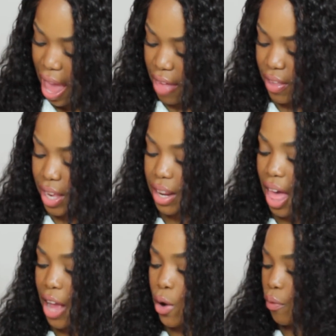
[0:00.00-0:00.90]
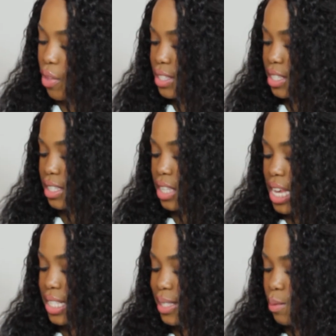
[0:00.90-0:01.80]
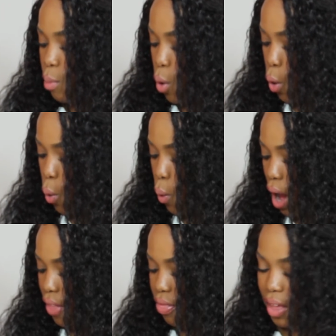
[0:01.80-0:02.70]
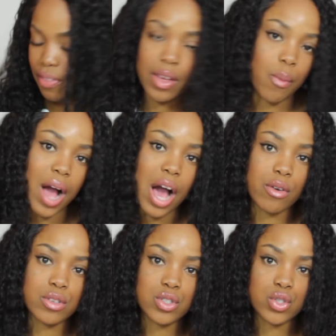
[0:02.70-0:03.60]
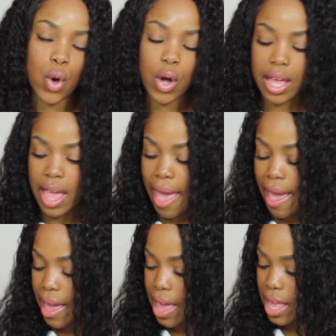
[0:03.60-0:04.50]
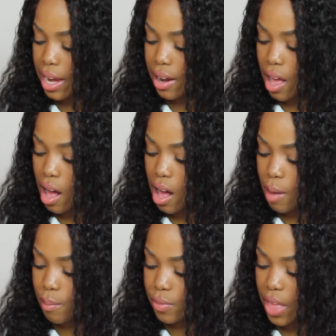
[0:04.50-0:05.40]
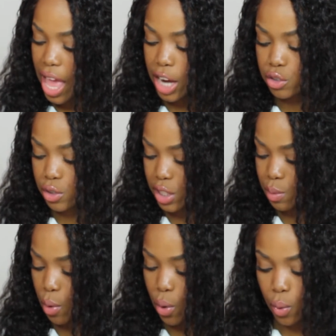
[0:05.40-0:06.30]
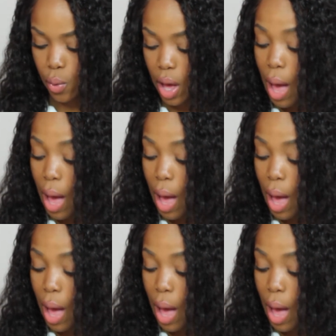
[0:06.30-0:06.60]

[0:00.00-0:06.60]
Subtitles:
And then I got this in a size small. I think they were out of stock in the extra small,